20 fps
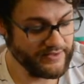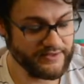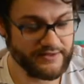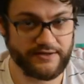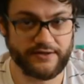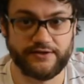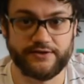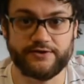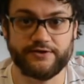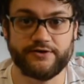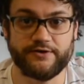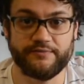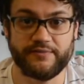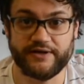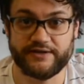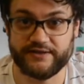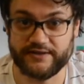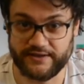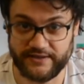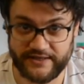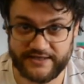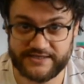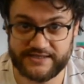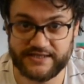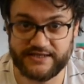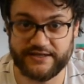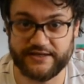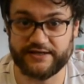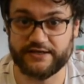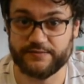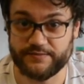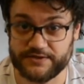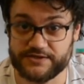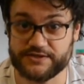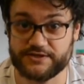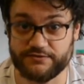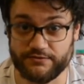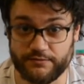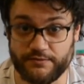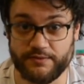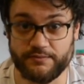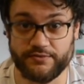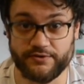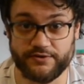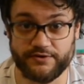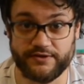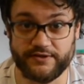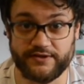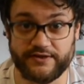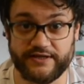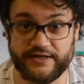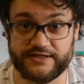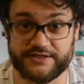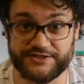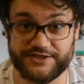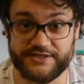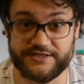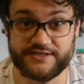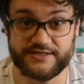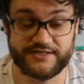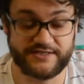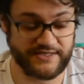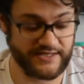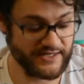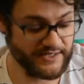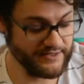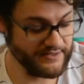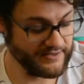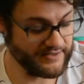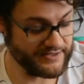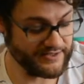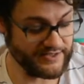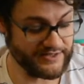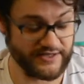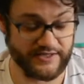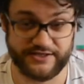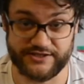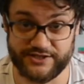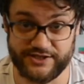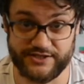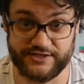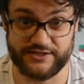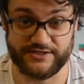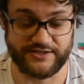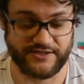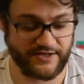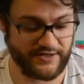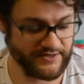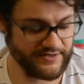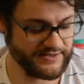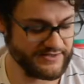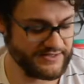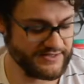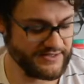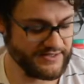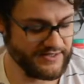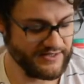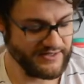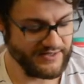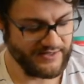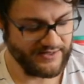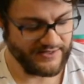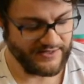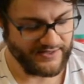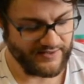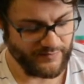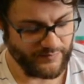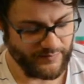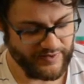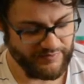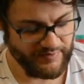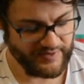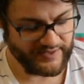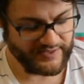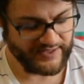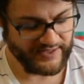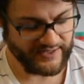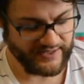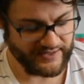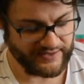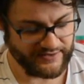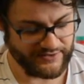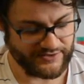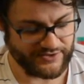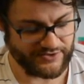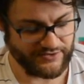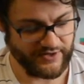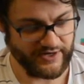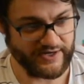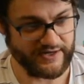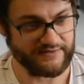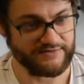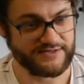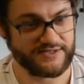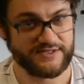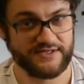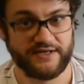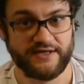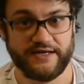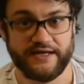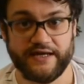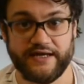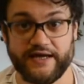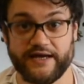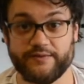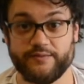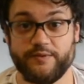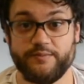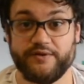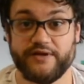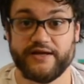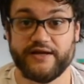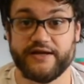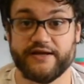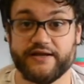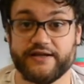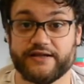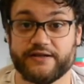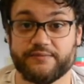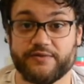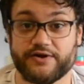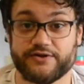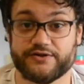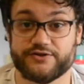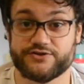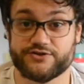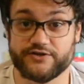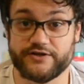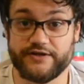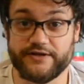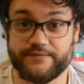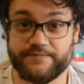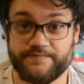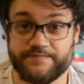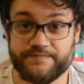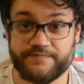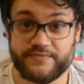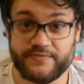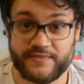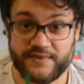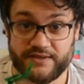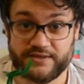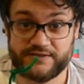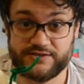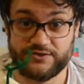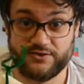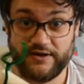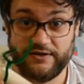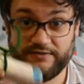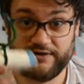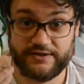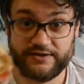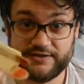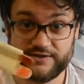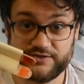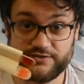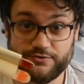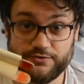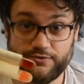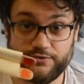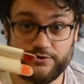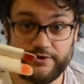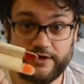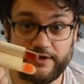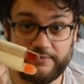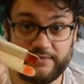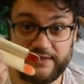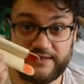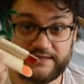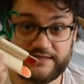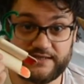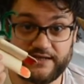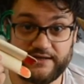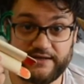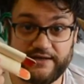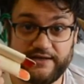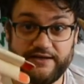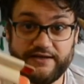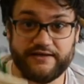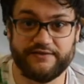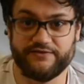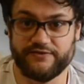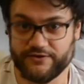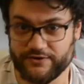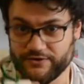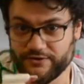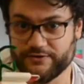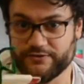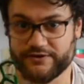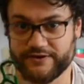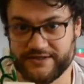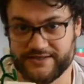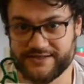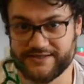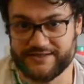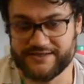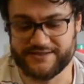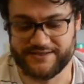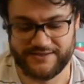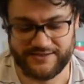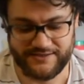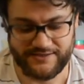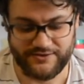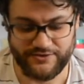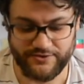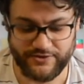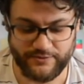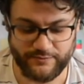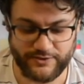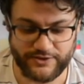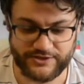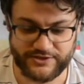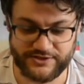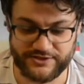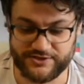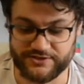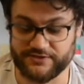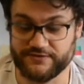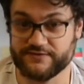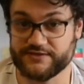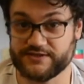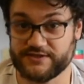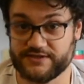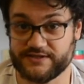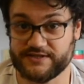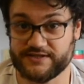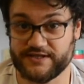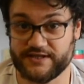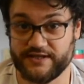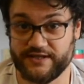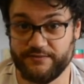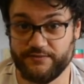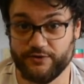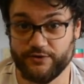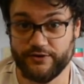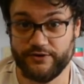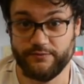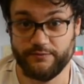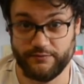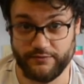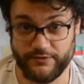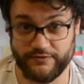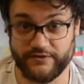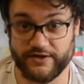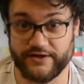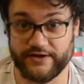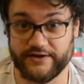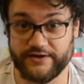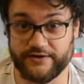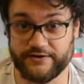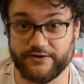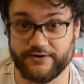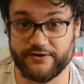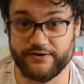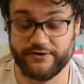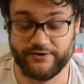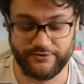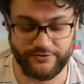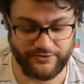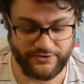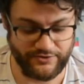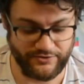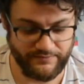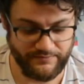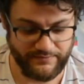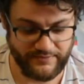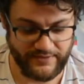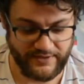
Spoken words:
to learn about the lesson and help us to remember the things Jesus said and the things Jesus taught us, we've been taking those crafts and we've been hanging them on the tree. So I've got the scroll that I made Sunday, and if you don't know what this is, you can watch the service on Sunday morning. We've got it here on our YouTube.